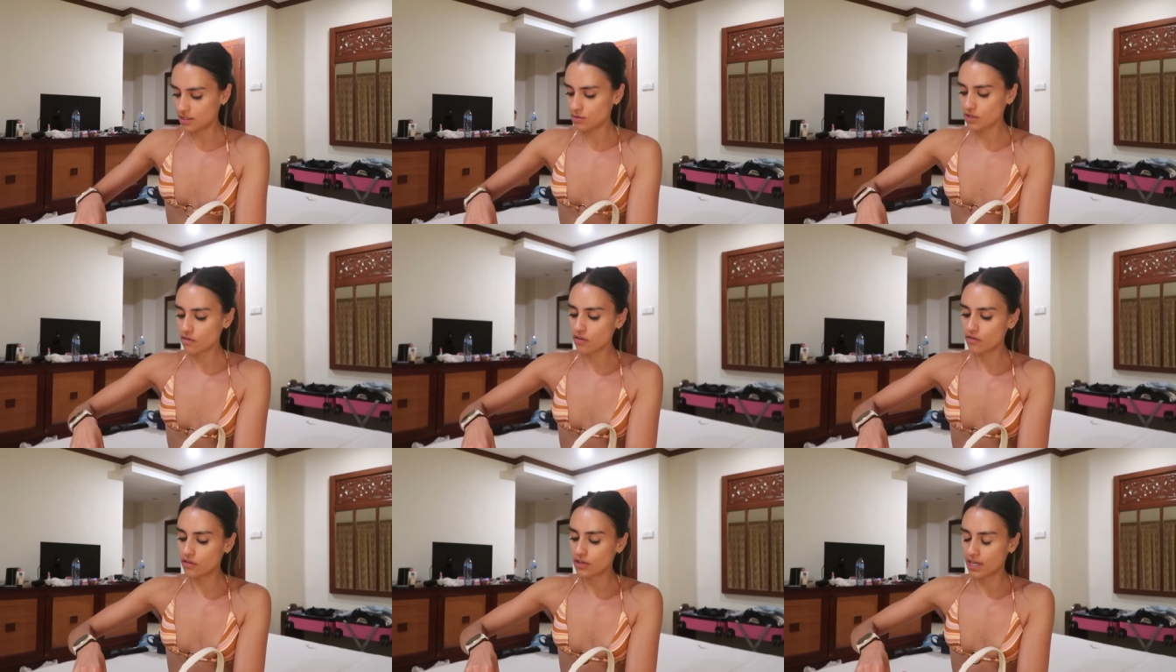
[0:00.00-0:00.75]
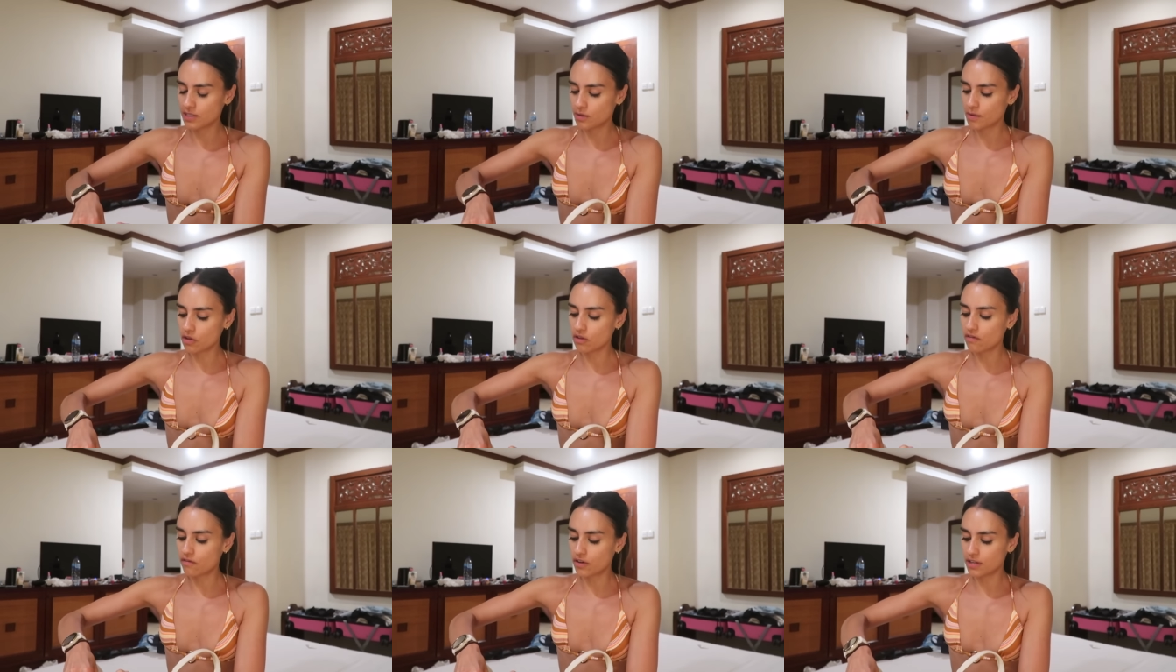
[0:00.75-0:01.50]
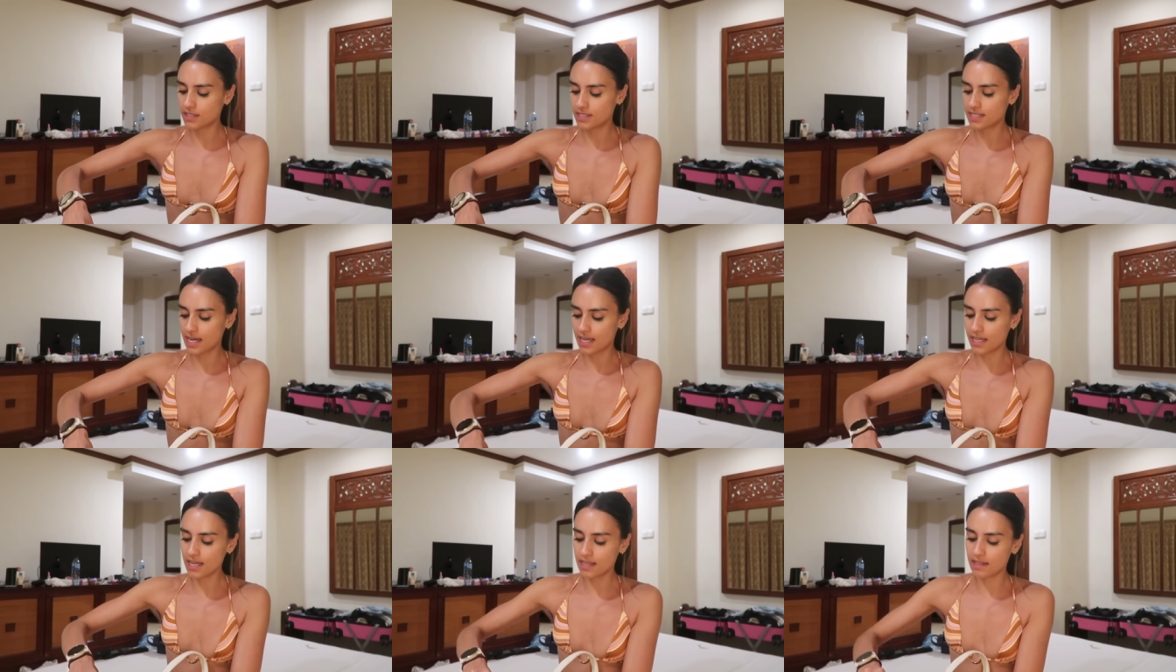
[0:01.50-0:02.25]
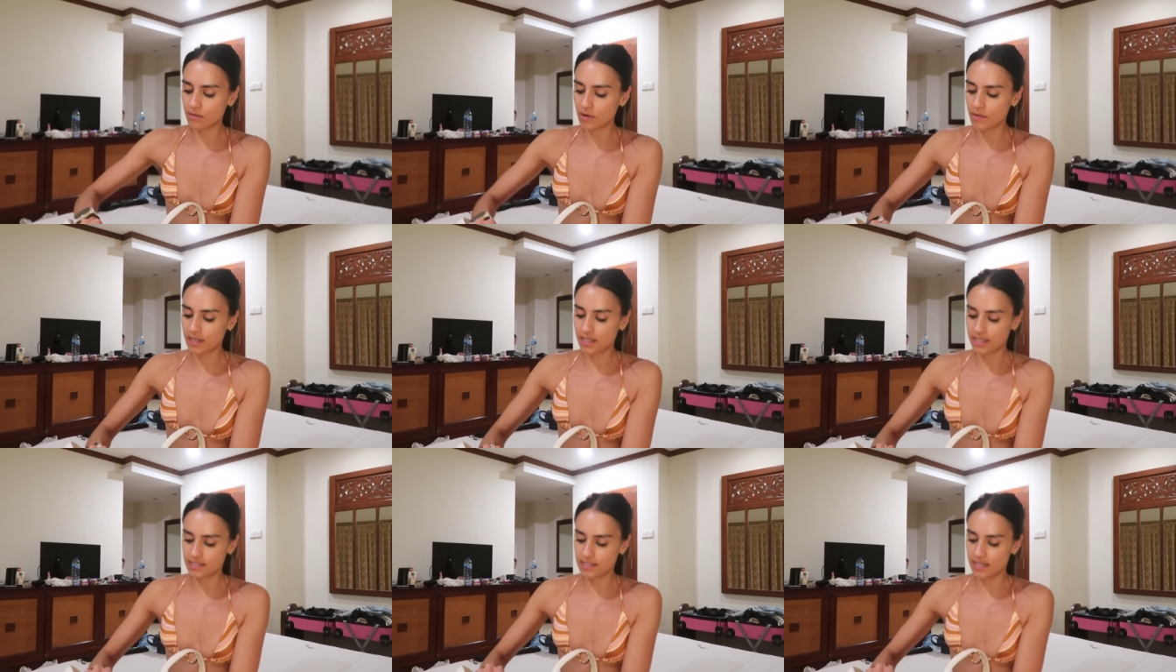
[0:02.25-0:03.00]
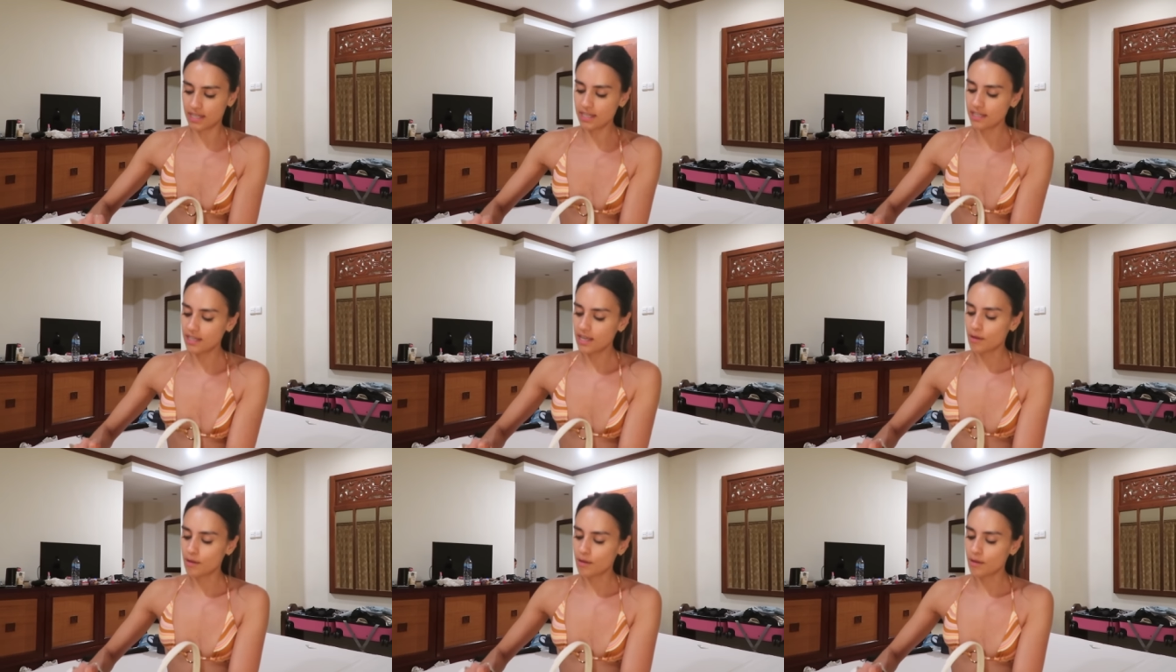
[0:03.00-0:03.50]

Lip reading: This was over a few days. We went on the first day and then we went yesterday.